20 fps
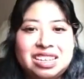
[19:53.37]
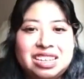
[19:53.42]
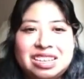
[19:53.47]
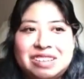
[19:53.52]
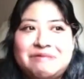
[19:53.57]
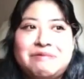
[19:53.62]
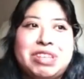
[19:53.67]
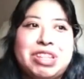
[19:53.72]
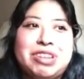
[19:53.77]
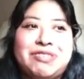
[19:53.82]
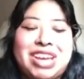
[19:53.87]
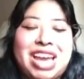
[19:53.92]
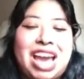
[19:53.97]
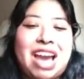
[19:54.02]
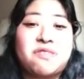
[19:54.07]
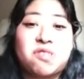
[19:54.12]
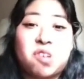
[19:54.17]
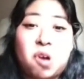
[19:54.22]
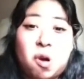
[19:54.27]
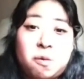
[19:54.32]
I mean, we
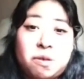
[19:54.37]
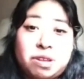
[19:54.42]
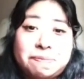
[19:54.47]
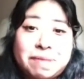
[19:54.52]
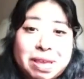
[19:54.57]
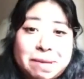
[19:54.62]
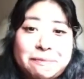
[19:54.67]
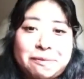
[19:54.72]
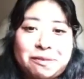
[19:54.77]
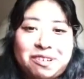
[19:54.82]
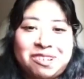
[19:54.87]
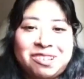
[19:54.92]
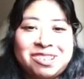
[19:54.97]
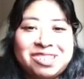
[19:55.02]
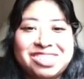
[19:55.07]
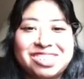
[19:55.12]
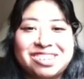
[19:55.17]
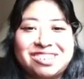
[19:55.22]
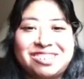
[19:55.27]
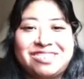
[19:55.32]
have COVID people,
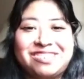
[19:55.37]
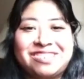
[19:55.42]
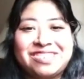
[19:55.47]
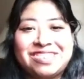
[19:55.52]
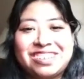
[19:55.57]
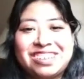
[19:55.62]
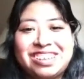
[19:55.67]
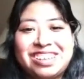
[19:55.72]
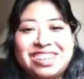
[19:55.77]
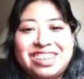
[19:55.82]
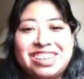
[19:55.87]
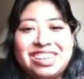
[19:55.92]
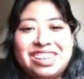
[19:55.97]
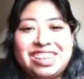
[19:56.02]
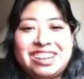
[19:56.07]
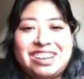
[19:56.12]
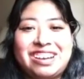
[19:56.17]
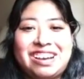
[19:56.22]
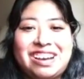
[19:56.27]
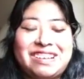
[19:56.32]
so, you
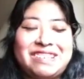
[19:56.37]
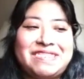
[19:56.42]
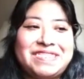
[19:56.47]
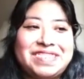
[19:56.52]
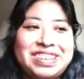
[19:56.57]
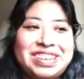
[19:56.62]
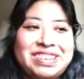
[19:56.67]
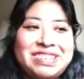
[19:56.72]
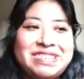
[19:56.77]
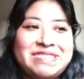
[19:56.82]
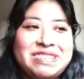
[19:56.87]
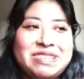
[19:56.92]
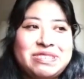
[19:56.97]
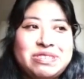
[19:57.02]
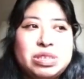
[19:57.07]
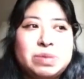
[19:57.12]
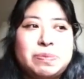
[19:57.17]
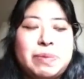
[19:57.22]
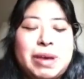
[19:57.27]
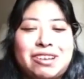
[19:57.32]
know, it
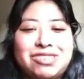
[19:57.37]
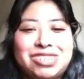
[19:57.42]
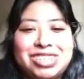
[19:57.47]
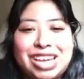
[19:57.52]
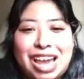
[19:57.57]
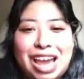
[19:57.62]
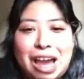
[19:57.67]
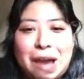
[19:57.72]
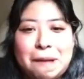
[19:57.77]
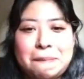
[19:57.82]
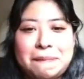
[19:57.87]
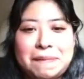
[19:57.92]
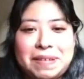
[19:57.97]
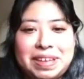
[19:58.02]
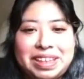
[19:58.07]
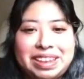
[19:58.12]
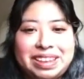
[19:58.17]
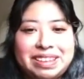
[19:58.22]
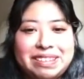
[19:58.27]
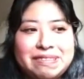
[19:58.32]
was bound to
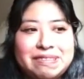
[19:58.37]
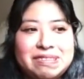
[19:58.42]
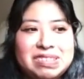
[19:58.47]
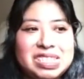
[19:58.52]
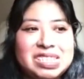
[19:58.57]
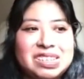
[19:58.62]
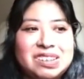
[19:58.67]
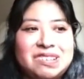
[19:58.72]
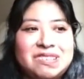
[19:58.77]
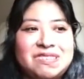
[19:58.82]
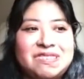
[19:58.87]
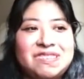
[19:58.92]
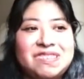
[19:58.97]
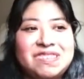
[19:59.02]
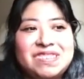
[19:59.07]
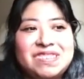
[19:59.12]
happen. So